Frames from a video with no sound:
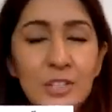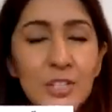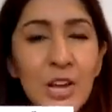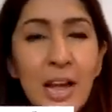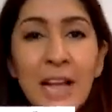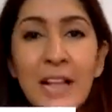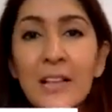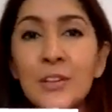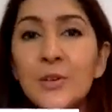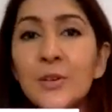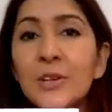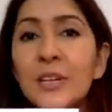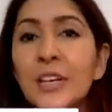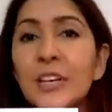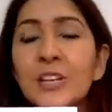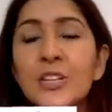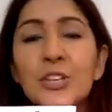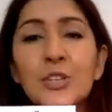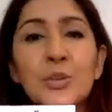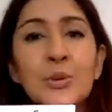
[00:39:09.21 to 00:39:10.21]
childhood
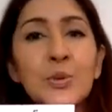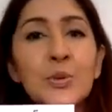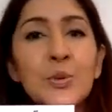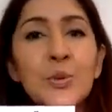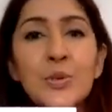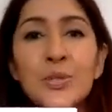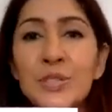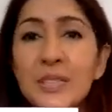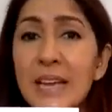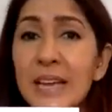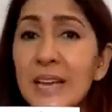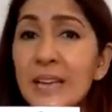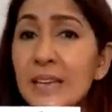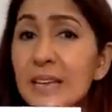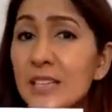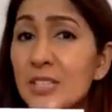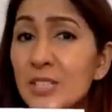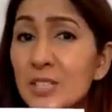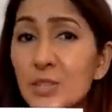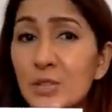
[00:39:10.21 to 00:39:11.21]
issues,
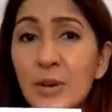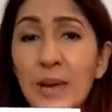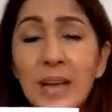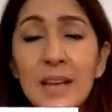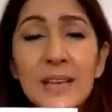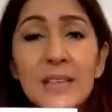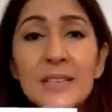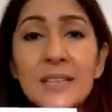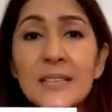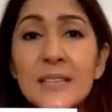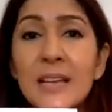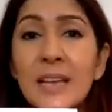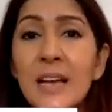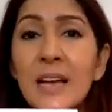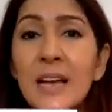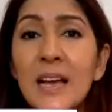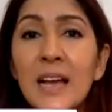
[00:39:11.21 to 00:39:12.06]
daily stress,